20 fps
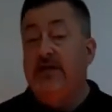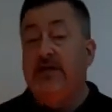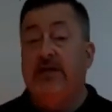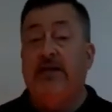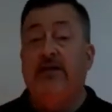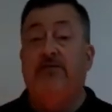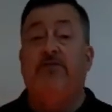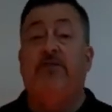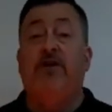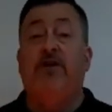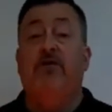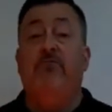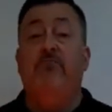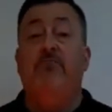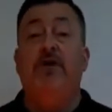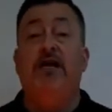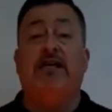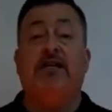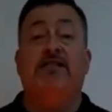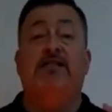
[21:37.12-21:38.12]
if they're
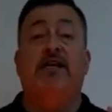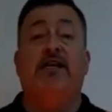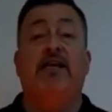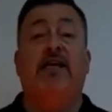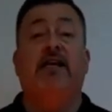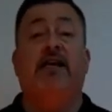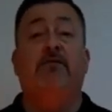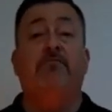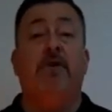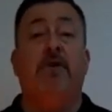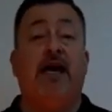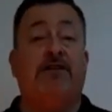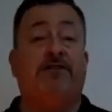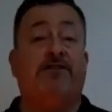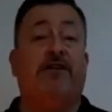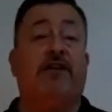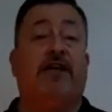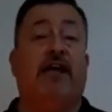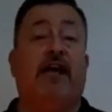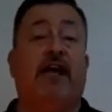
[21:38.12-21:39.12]
mixing and
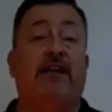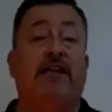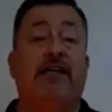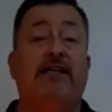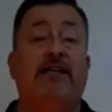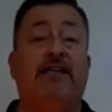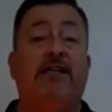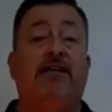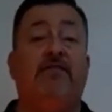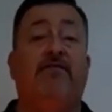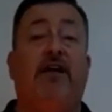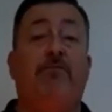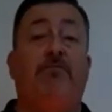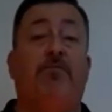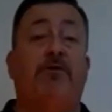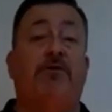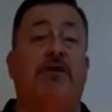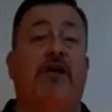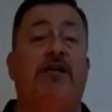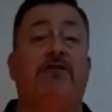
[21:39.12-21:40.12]
matching LED
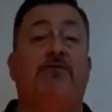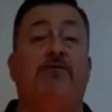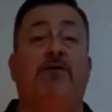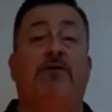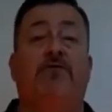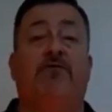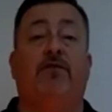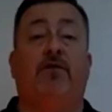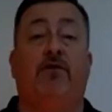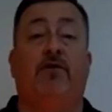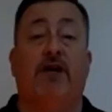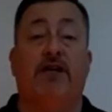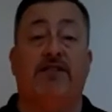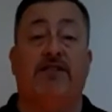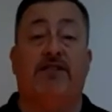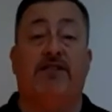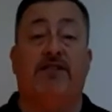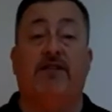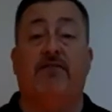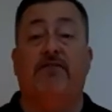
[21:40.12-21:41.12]
vapor tights with
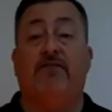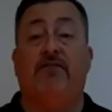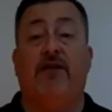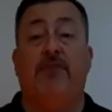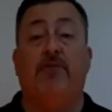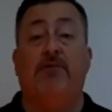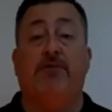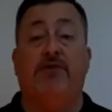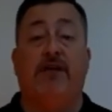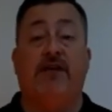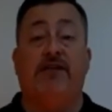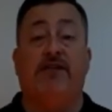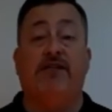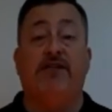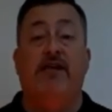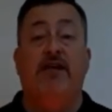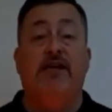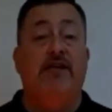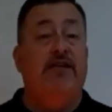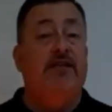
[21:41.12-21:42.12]
fluorescent vapor tights,
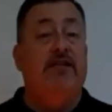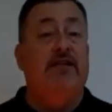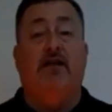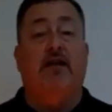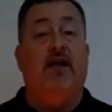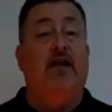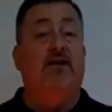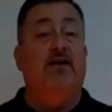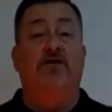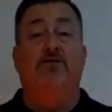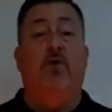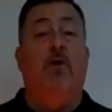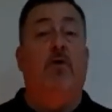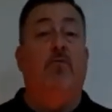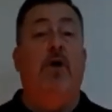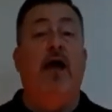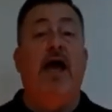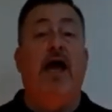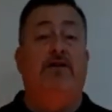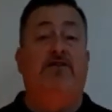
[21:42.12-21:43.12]
the colors
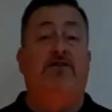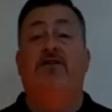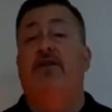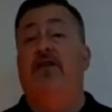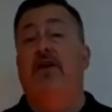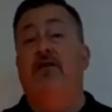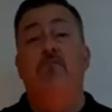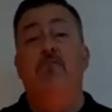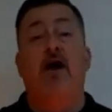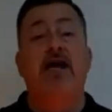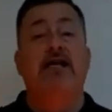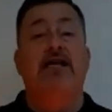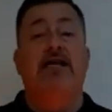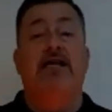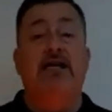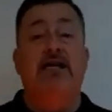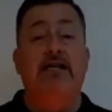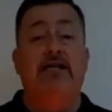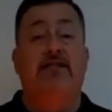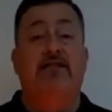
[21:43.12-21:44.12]
won't match. So they might
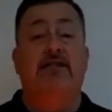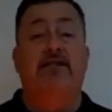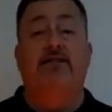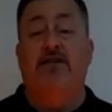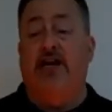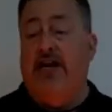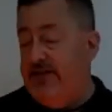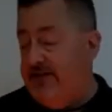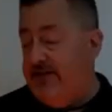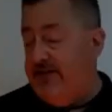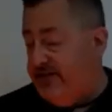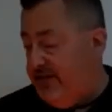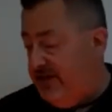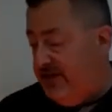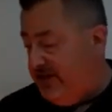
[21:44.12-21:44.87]
need to change the